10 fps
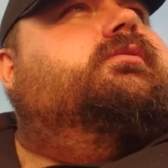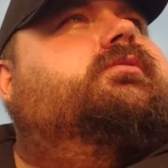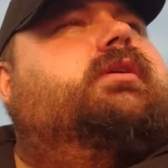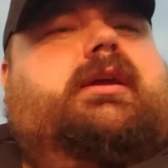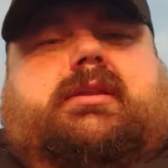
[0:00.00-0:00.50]

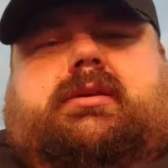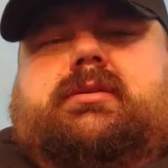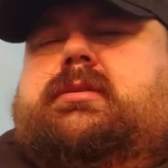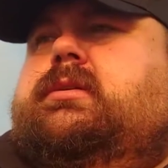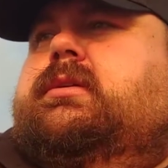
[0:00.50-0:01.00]
trying to
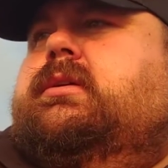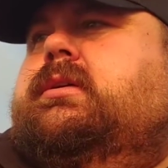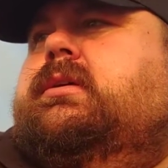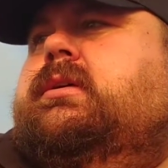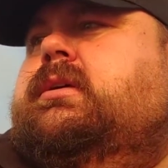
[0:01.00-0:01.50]

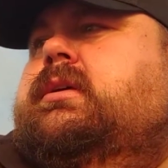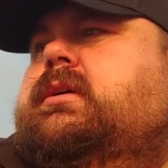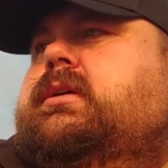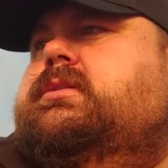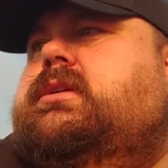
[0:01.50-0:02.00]

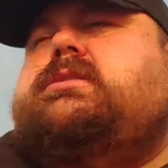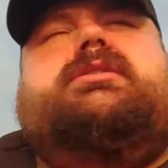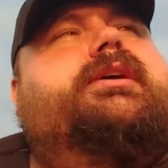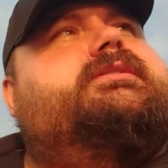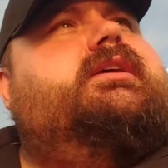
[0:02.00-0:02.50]
just
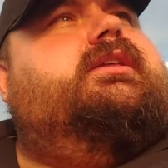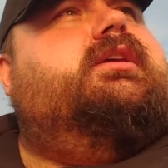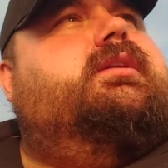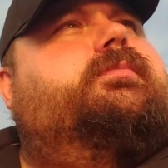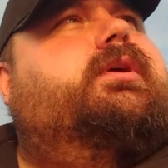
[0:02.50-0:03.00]
entice
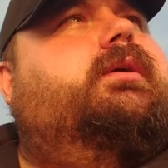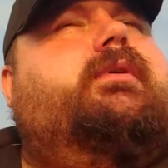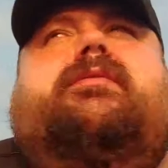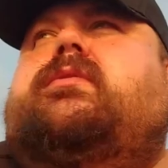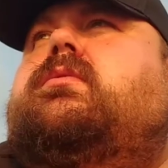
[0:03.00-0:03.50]
anything to bite.
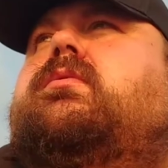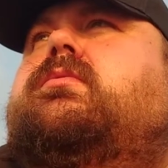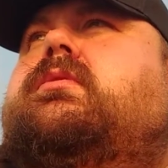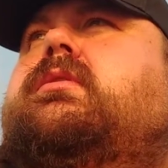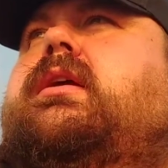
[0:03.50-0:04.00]
We've
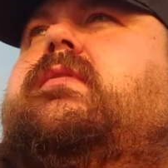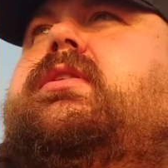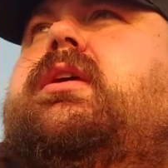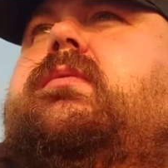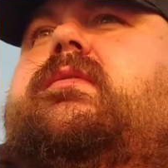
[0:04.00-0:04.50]
thrown
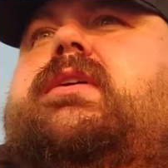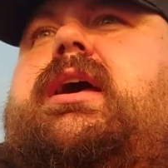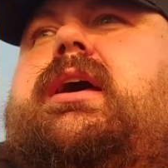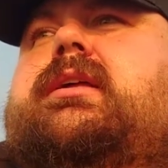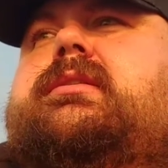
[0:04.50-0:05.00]
everything we've
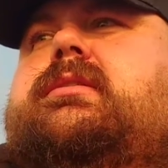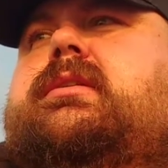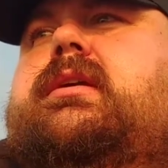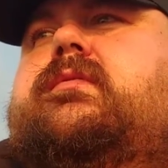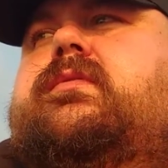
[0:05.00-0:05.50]
got.
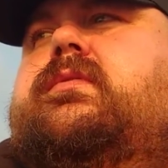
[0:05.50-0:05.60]
I've